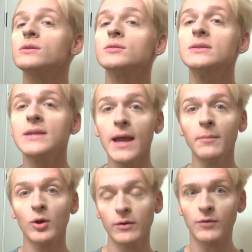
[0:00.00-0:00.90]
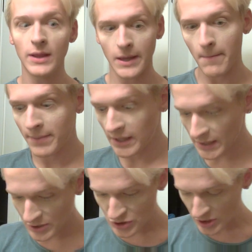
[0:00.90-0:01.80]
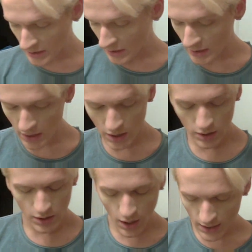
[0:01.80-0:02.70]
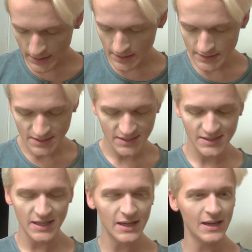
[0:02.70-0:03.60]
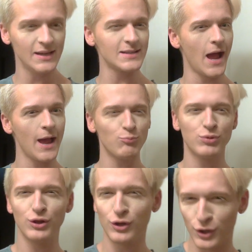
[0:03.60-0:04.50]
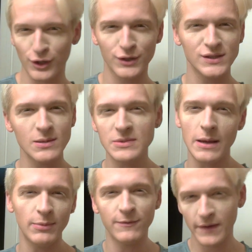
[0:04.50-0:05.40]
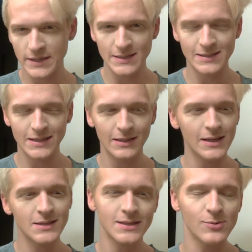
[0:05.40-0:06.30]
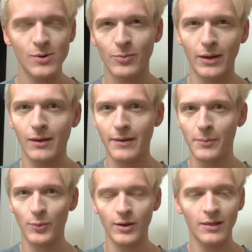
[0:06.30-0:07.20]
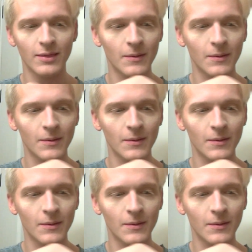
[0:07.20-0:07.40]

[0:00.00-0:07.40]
So today I'm going for like a peachy, goddessy type look. Some type of fantasy. Let's see what we end up with.